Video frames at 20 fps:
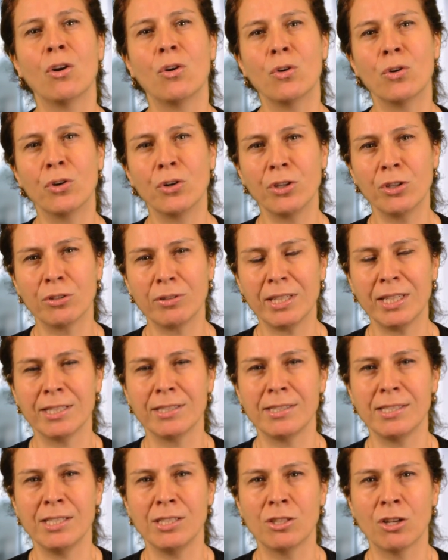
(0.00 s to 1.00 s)
or your
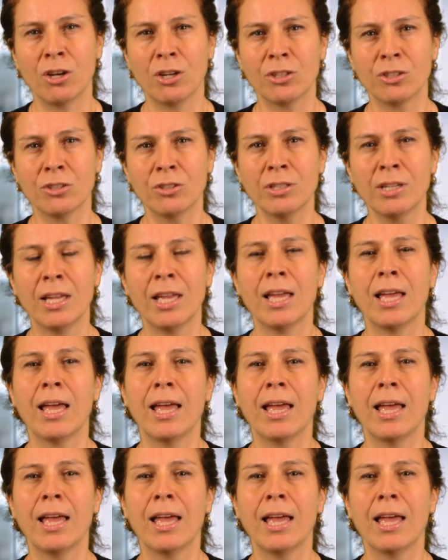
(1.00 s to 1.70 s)
ENT doctor,